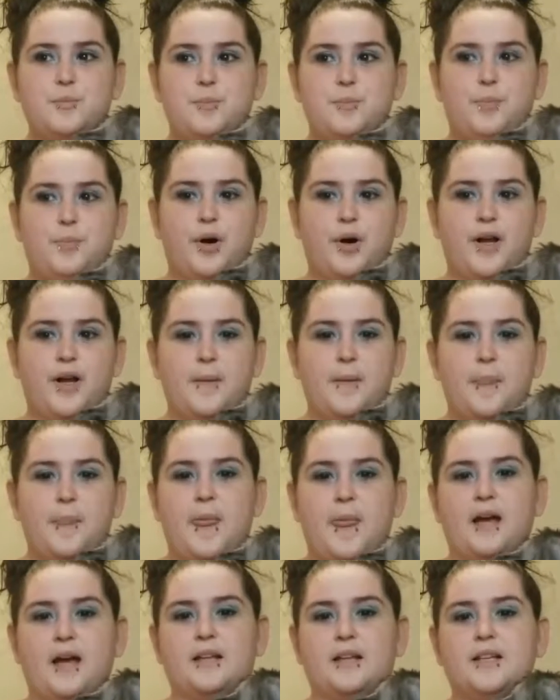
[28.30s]
But
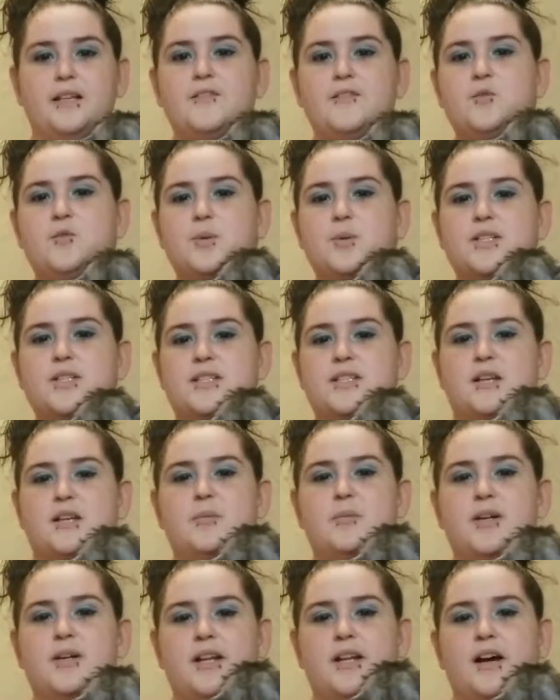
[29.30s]
I lived with
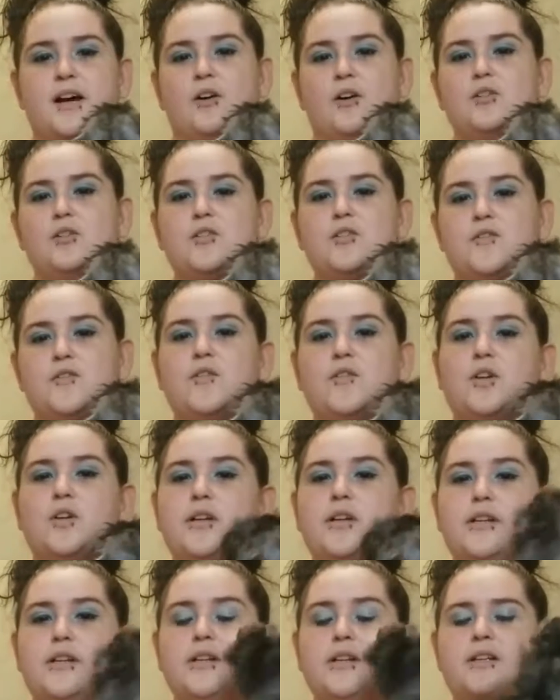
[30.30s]
someone else for a
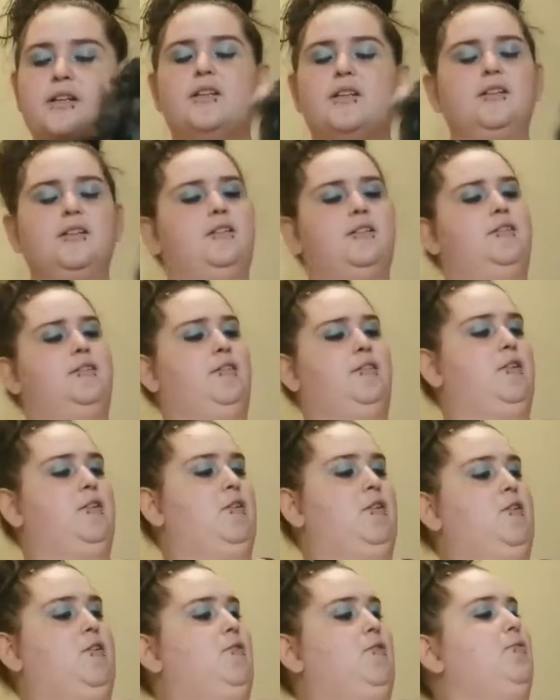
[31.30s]
year.
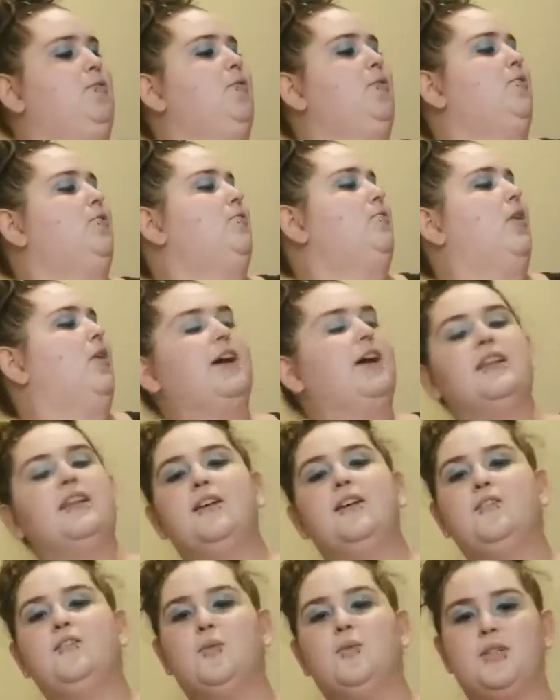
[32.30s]
I
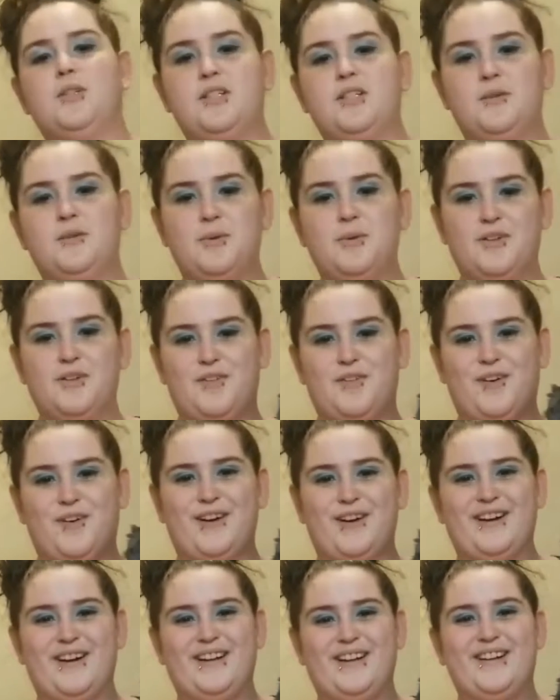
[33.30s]
lived with someone for
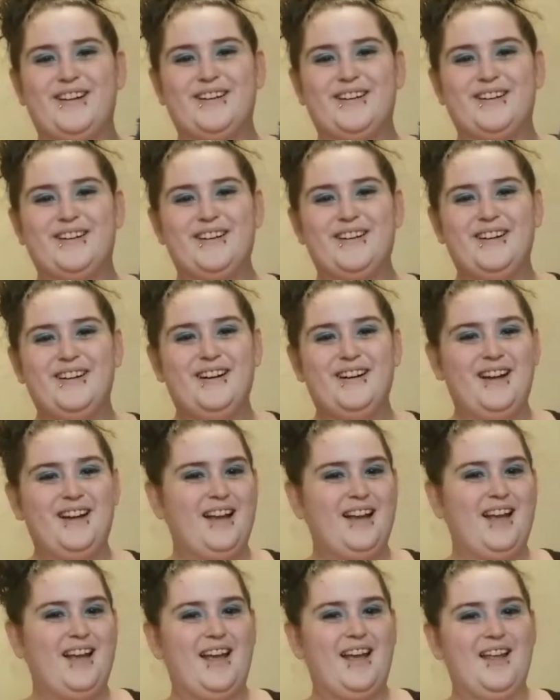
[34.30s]
a year,
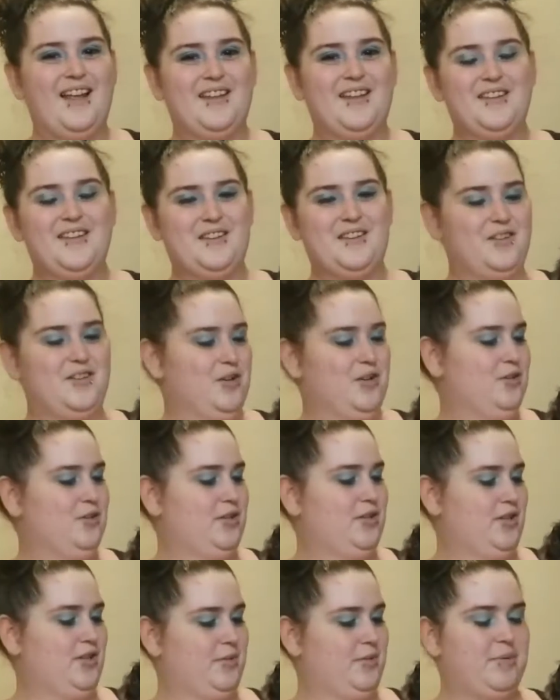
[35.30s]
and those
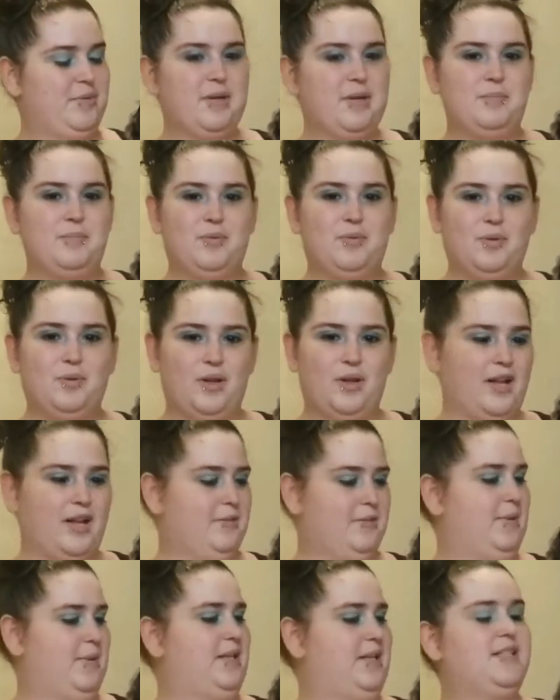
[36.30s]
are the people I
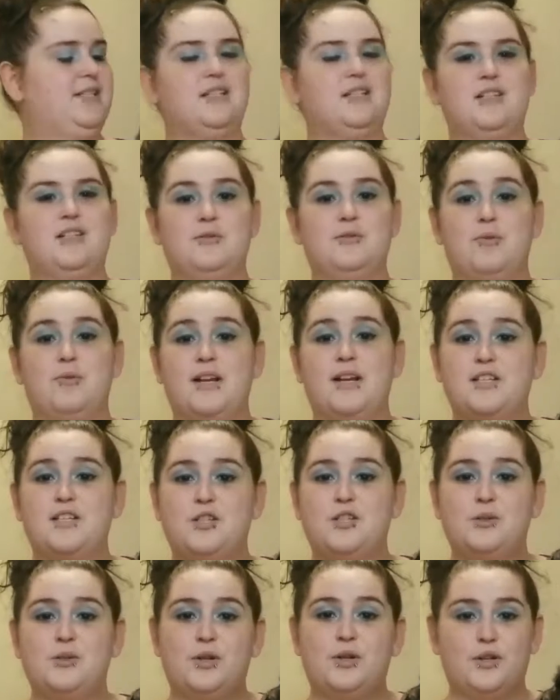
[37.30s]
basically
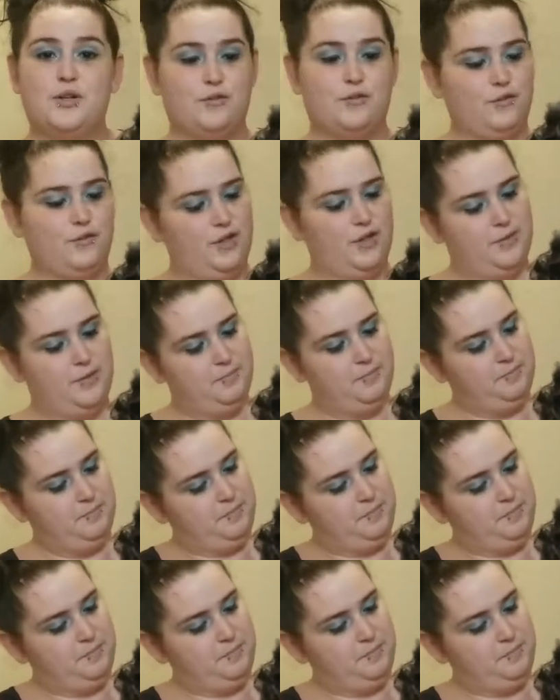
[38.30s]
rescued her from.